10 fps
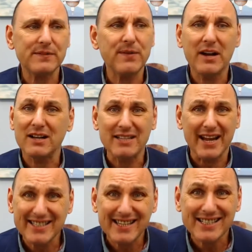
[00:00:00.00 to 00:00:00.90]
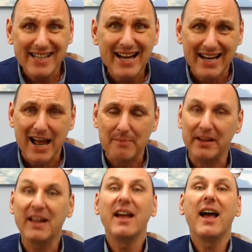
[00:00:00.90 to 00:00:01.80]
fine. I said, is the tenant
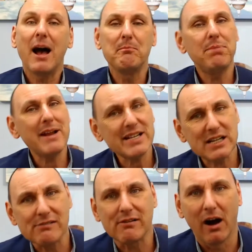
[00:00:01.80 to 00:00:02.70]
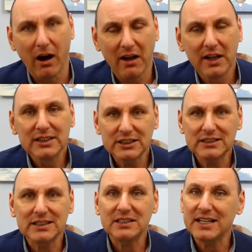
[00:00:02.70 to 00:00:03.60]
happy? And bless her heart, she
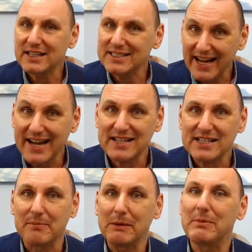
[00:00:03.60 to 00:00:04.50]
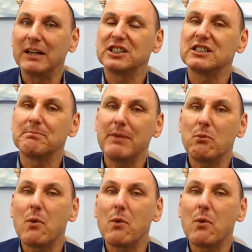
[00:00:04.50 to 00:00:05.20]
said, yeah, the tenant's happy, but she's a bit